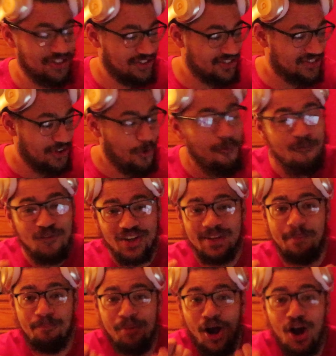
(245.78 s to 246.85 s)
just so
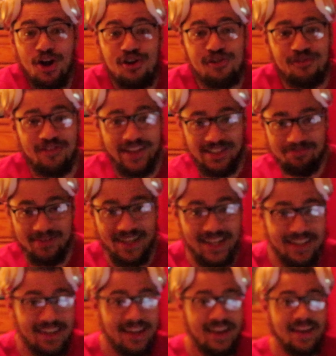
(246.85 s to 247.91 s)
fucking perfect,
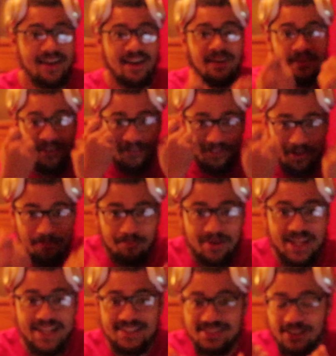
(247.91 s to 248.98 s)
man? From the
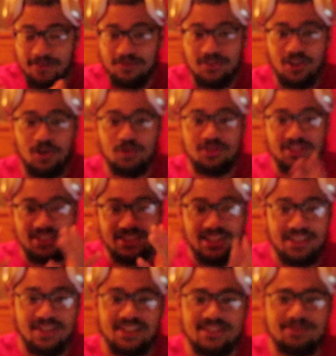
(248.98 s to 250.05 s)
beats, the flow, to the
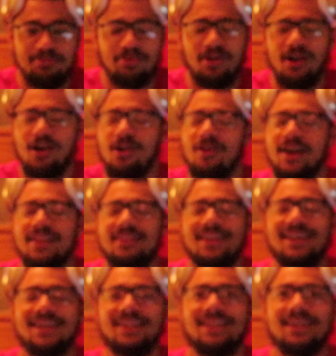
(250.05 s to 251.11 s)
lyrics, bro. And
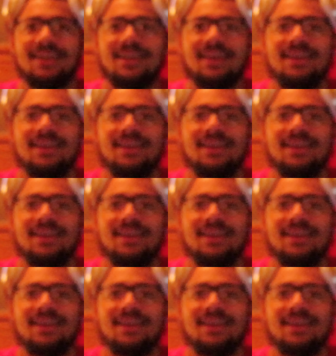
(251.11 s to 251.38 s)
then,